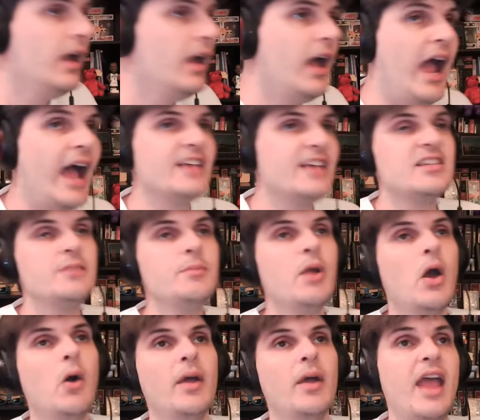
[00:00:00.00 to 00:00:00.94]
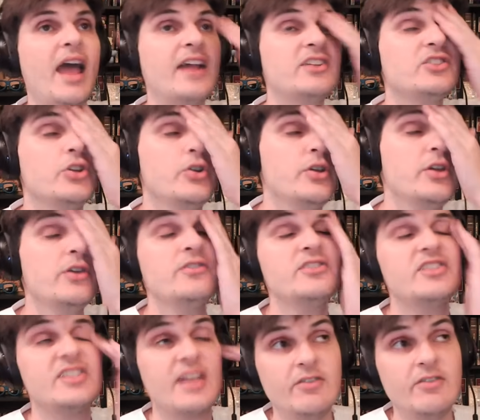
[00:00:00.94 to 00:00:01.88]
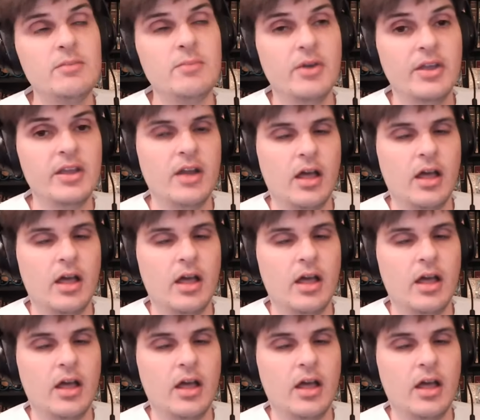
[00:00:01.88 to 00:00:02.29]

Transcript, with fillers: has him going at two years, $70 million.